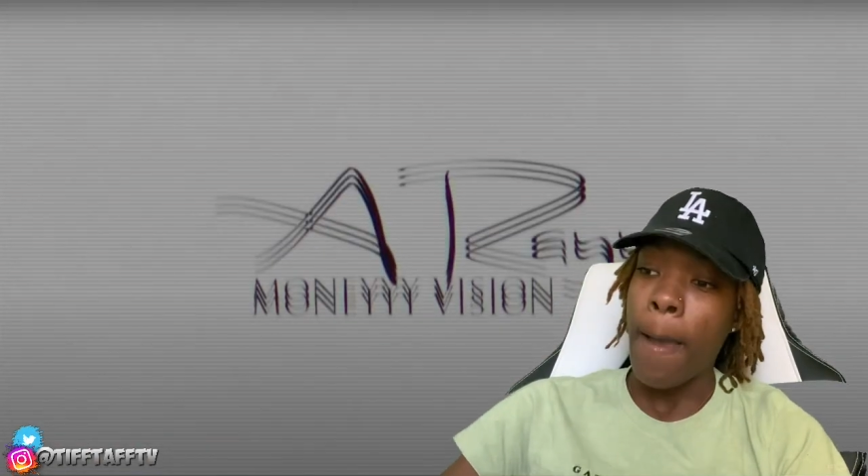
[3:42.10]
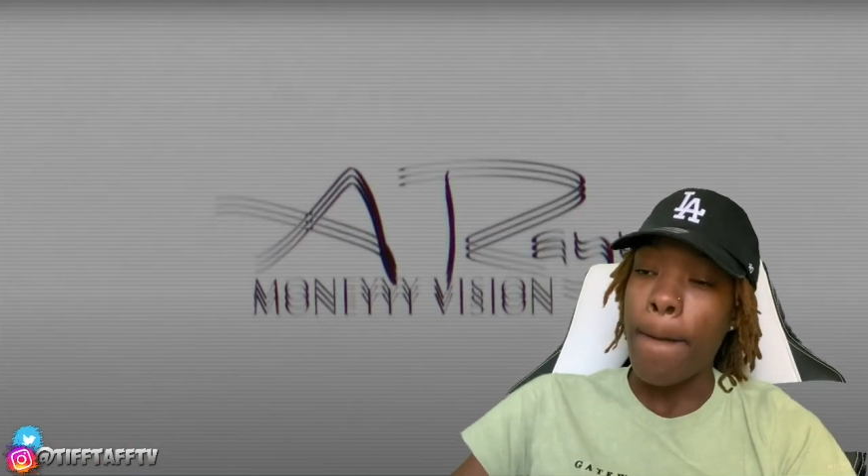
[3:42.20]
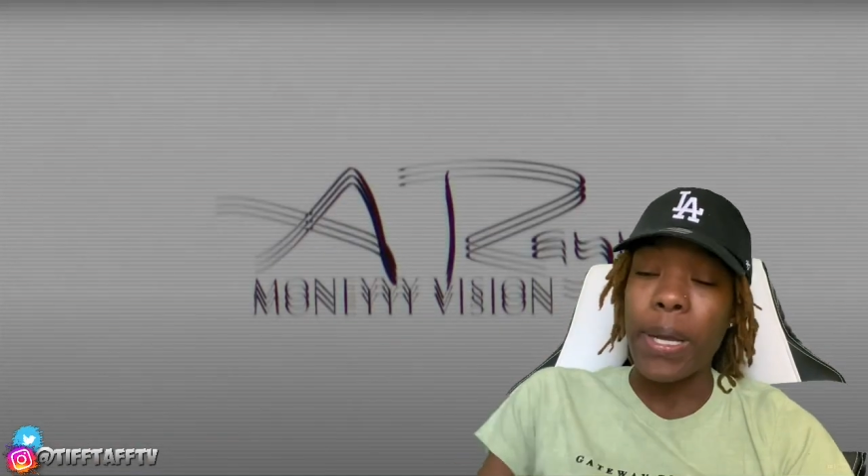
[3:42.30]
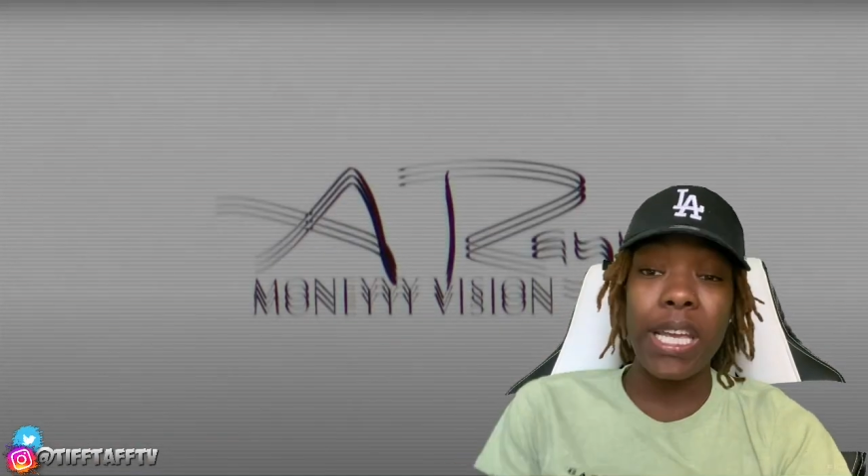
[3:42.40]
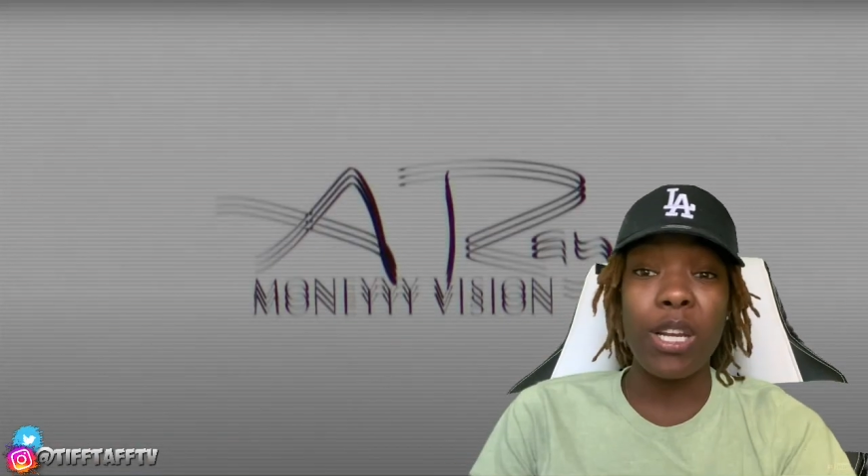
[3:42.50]

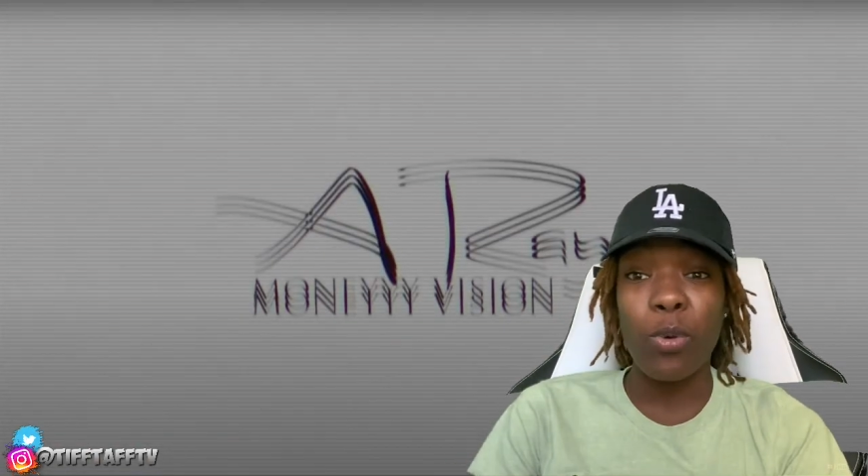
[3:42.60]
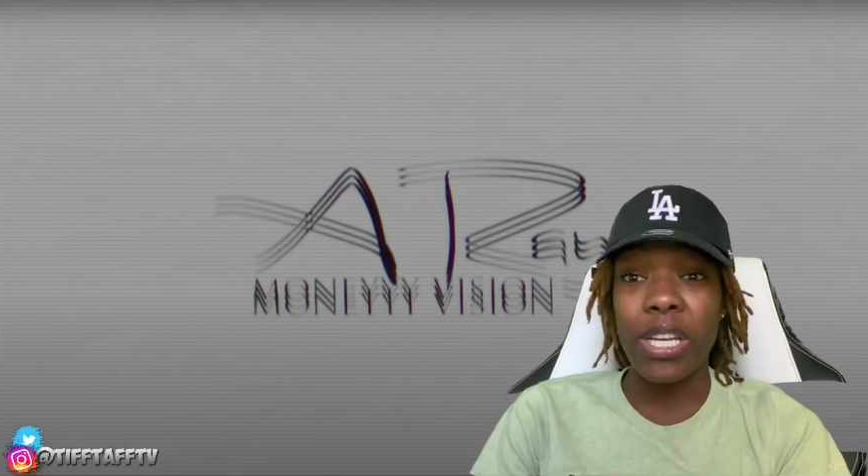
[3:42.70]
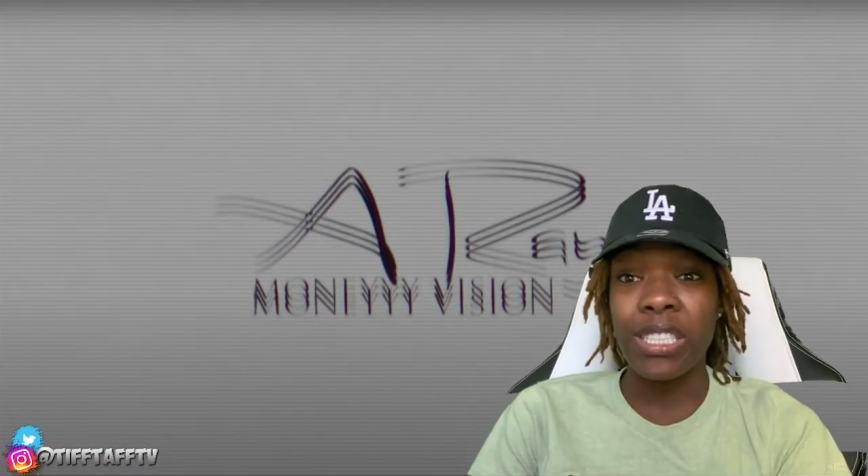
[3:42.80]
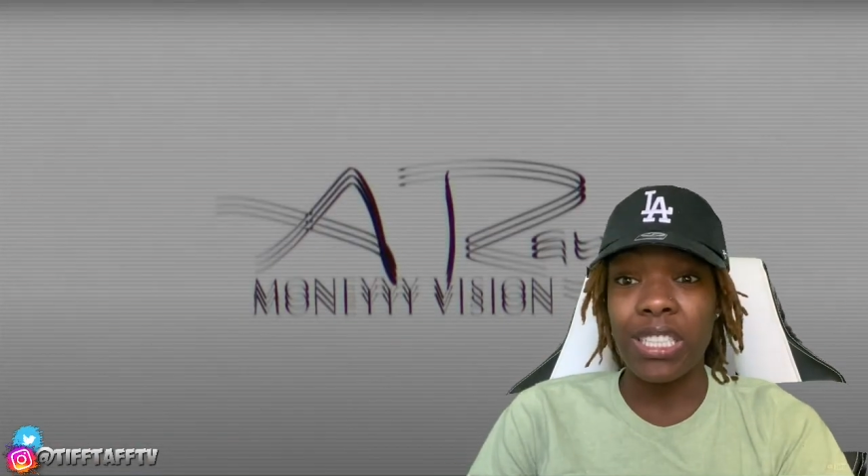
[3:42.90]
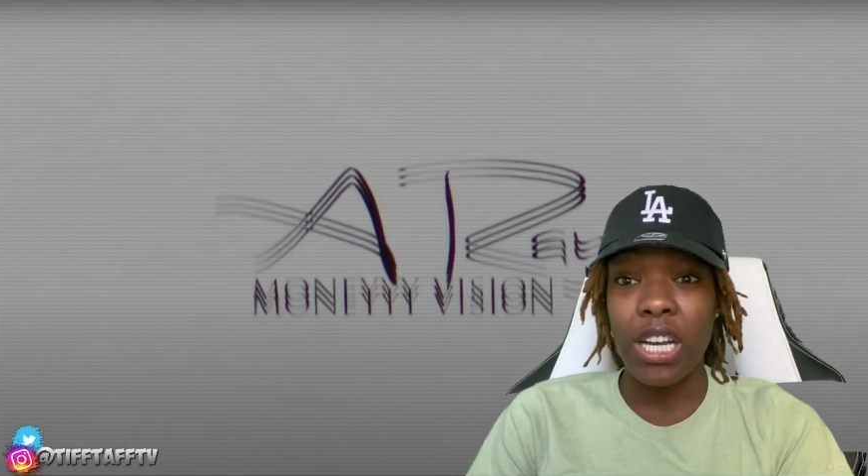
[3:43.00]
But
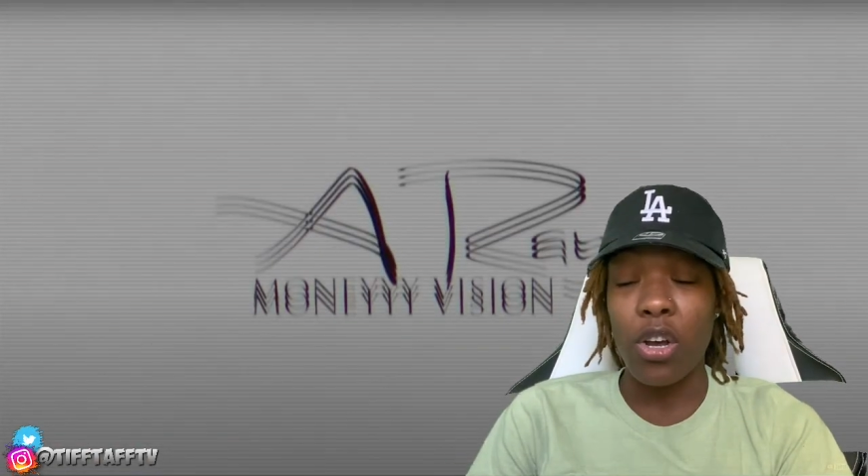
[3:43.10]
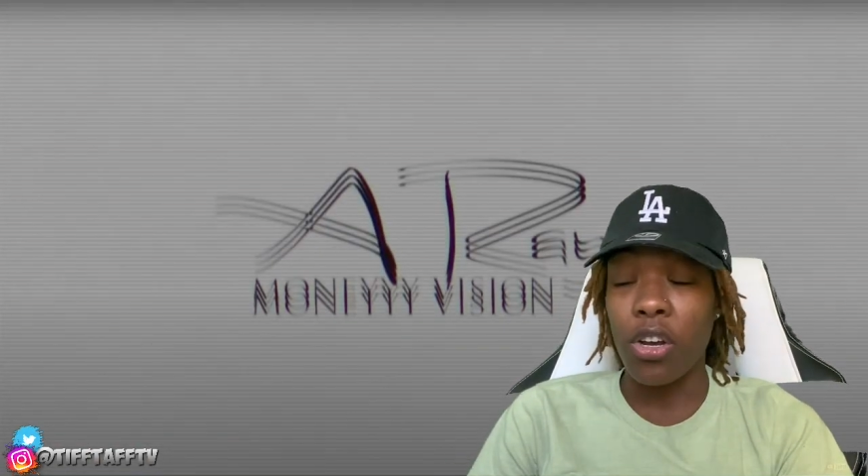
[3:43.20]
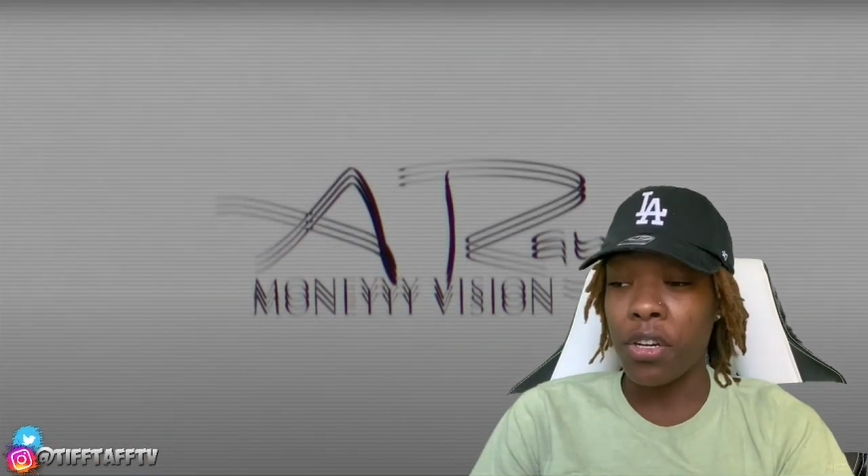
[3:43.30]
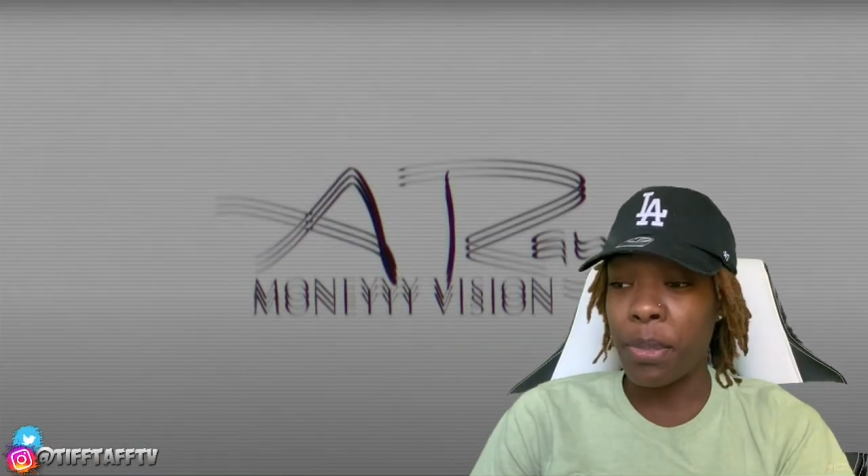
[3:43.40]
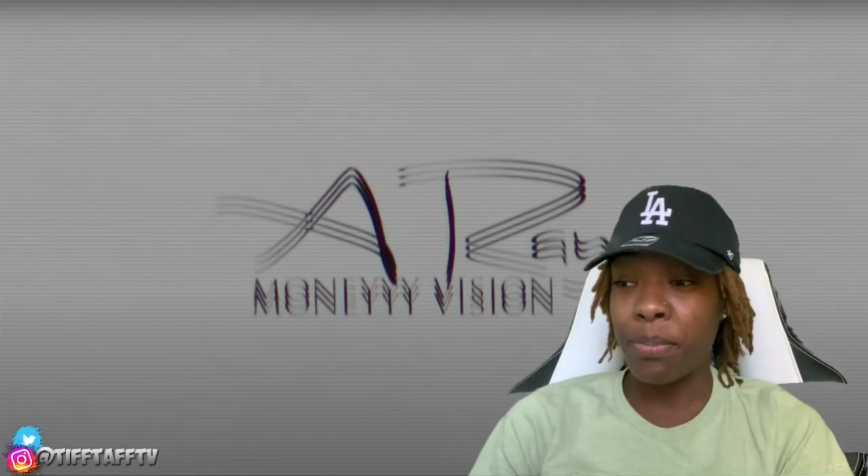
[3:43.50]
anyways,
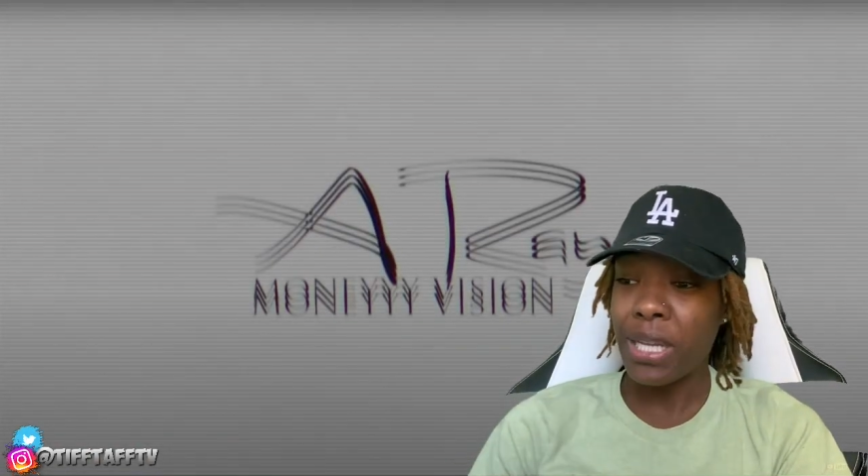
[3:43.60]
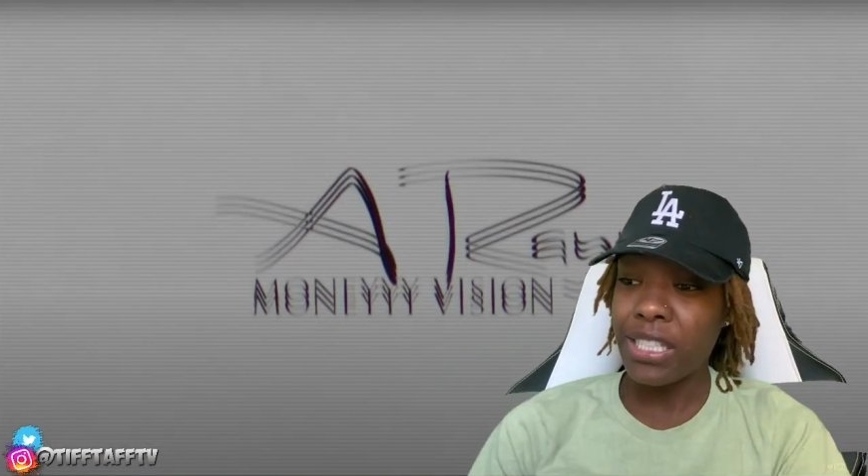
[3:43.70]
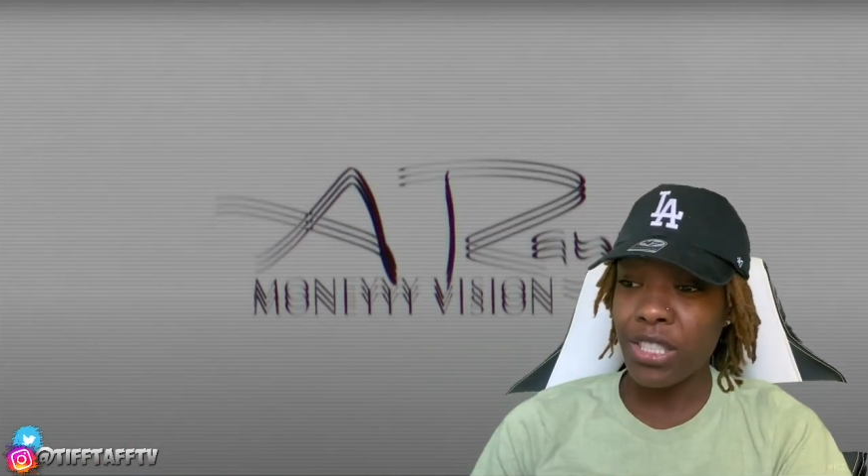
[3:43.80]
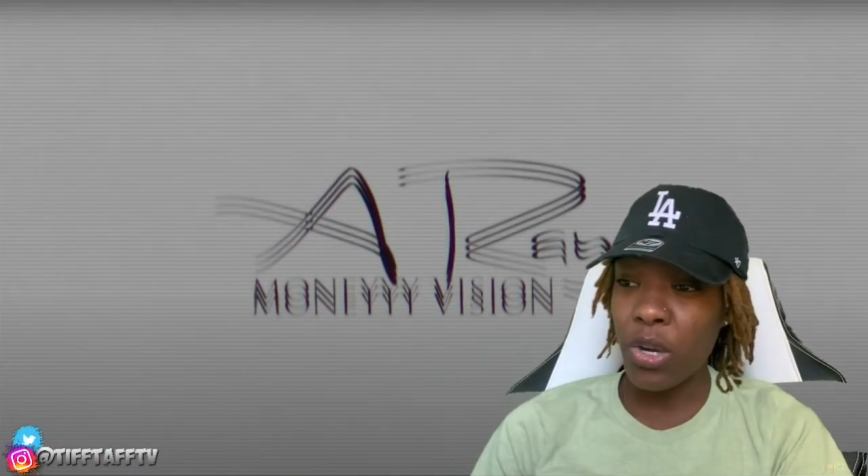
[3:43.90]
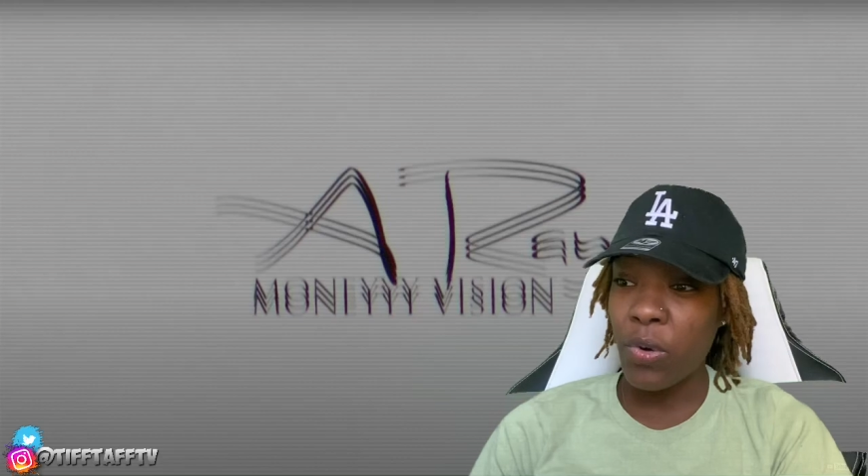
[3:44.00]
y'all,
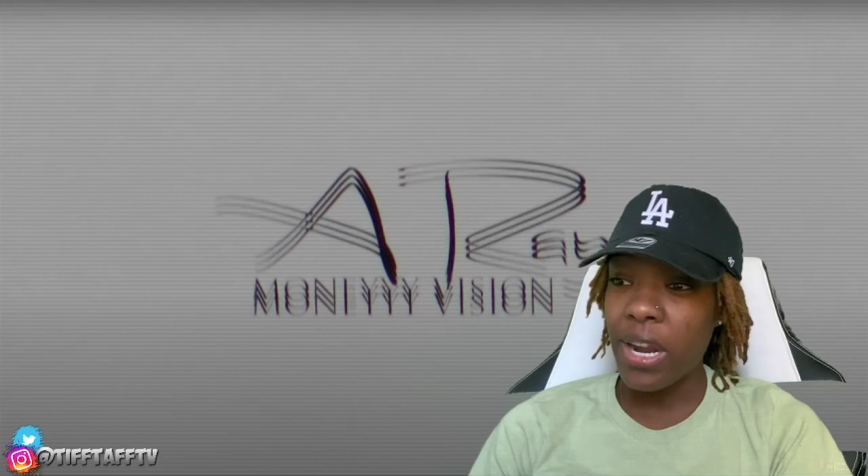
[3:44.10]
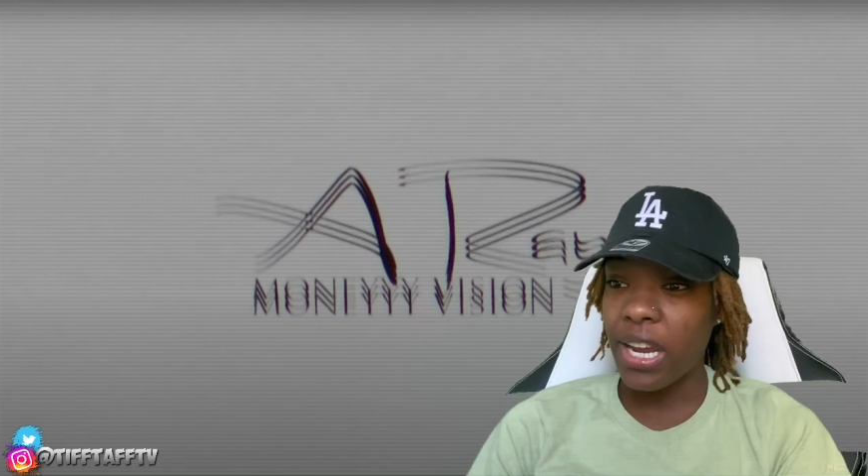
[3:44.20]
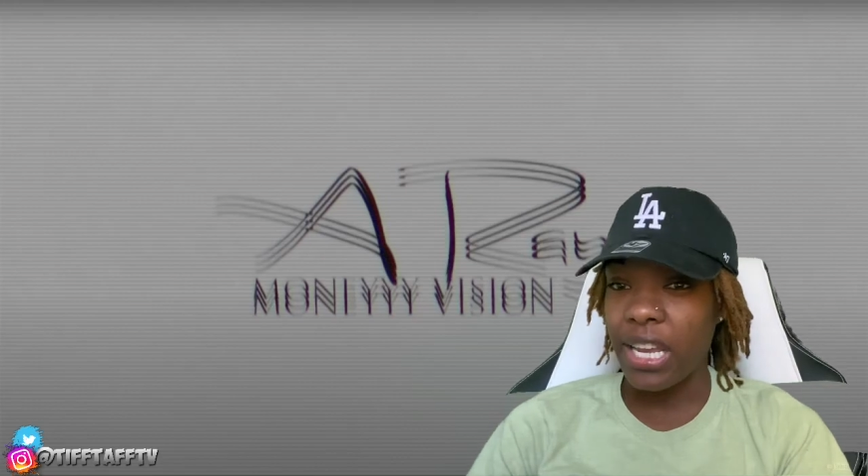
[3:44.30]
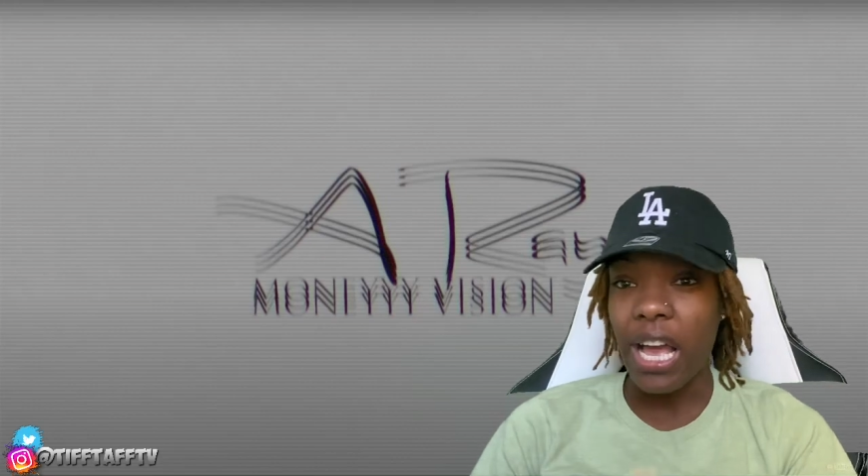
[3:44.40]
that's all right.